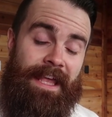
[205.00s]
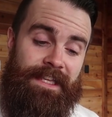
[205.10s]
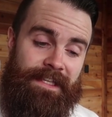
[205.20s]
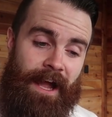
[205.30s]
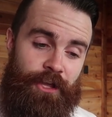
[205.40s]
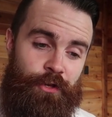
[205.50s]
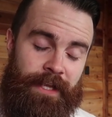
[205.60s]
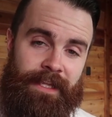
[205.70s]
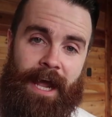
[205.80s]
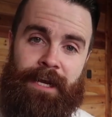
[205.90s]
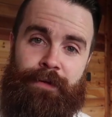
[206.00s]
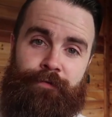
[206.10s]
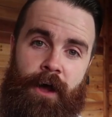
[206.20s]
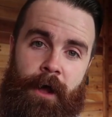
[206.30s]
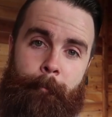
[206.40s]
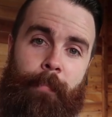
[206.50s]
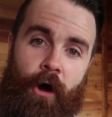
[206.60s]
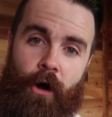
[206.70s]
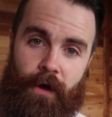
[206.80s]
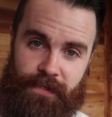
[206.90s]
is how you can kind of
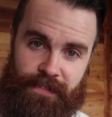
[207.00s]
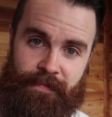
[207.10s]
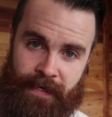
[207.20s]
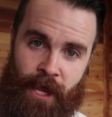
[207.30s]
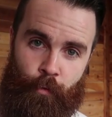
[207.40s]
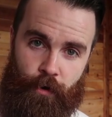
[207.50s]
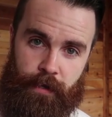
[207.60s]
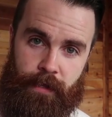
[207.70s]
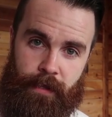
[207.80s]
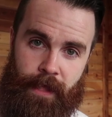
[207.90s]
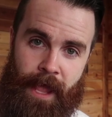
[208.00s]
pause the network,